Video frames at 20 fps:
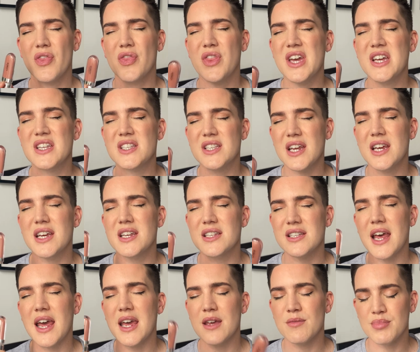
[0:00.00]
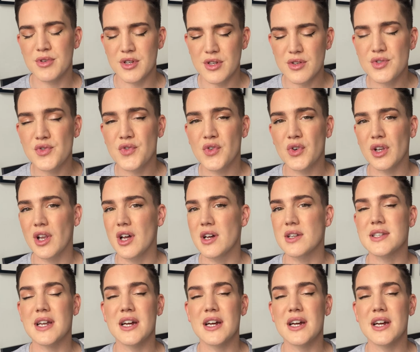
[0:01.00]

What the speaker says: This is a beautiful gloss.